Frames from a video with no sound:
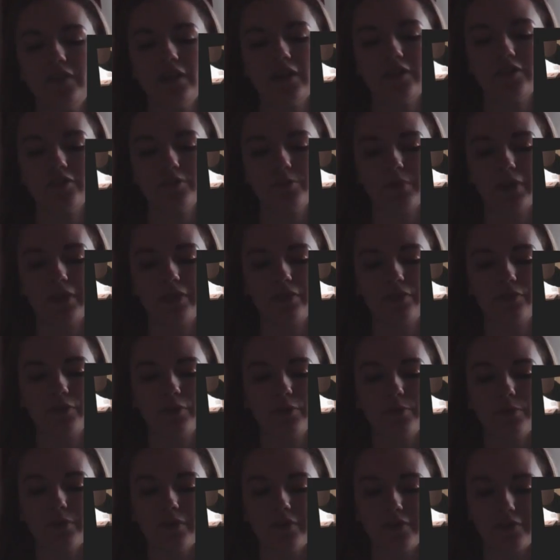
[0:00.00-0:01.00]
stage I went
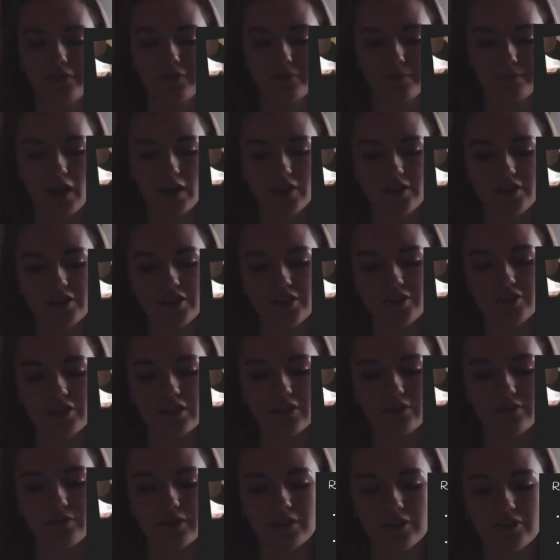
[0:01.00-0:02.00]
through was idea
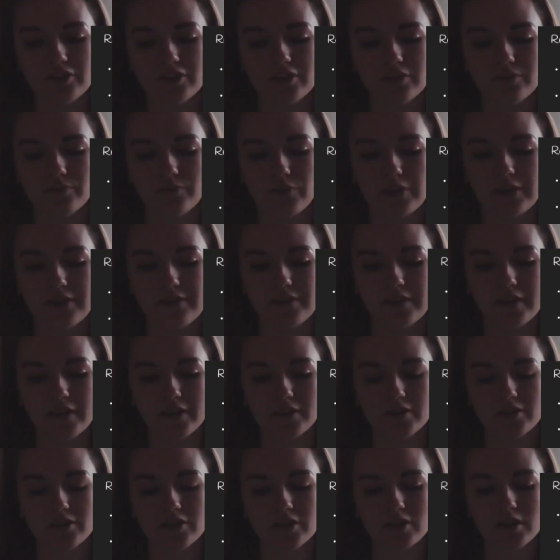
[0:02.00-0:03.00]
generation and
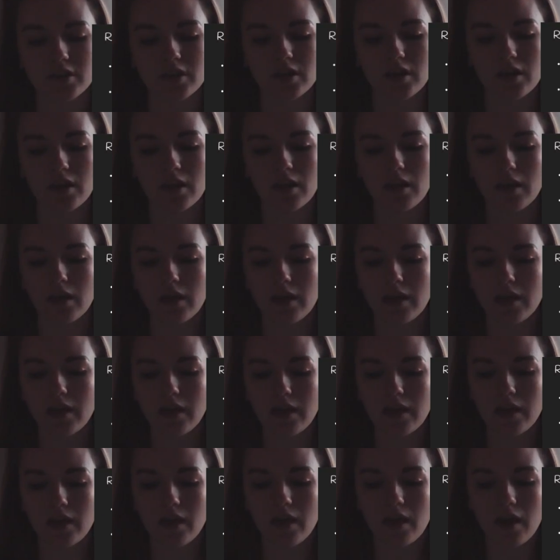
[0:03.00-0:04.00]
research.
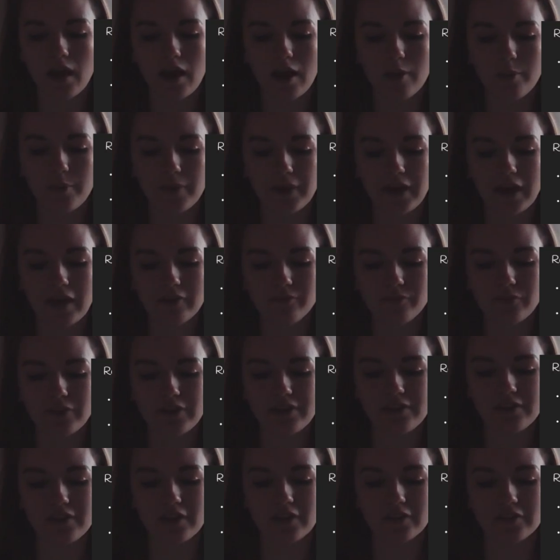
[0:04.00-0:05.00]
I began
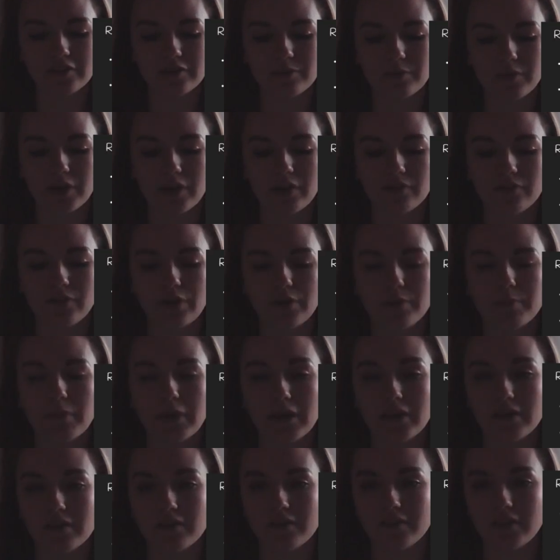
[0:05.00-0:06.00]
researching when I wrote
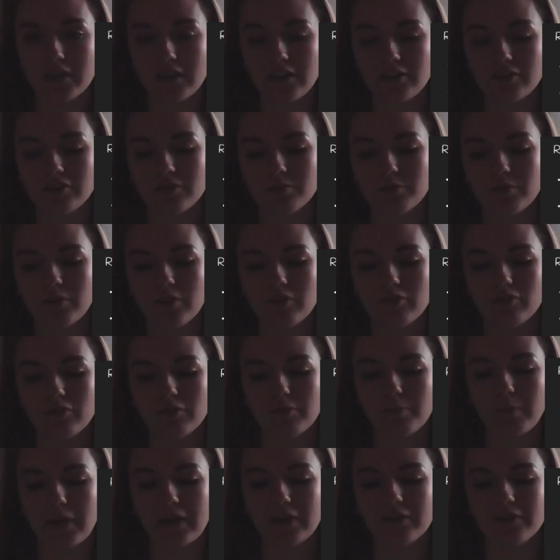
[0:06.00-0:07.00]
my dissertation, which
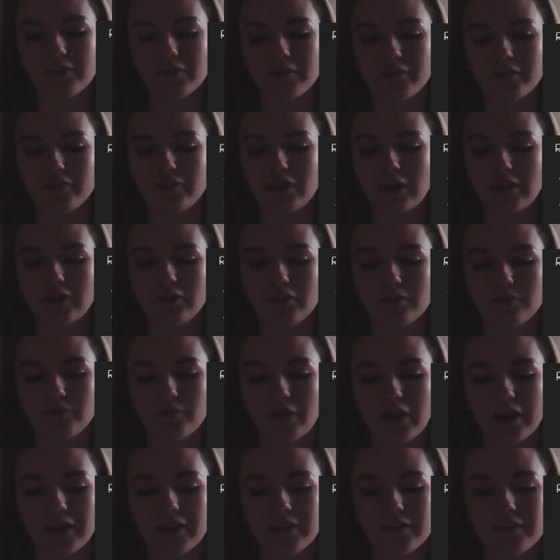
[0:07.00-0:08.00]
was based on gender
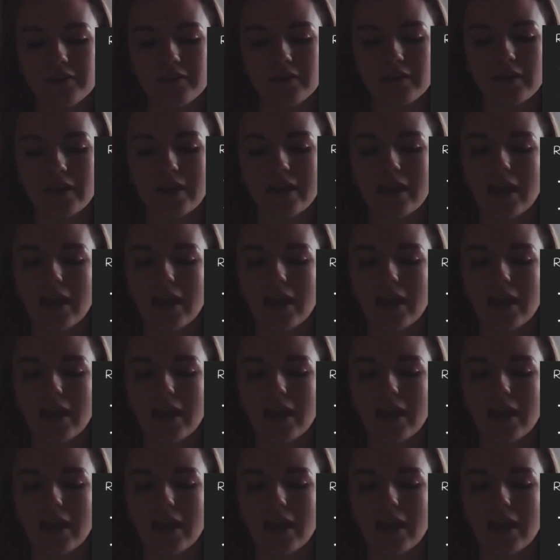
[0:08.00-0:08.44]
and race,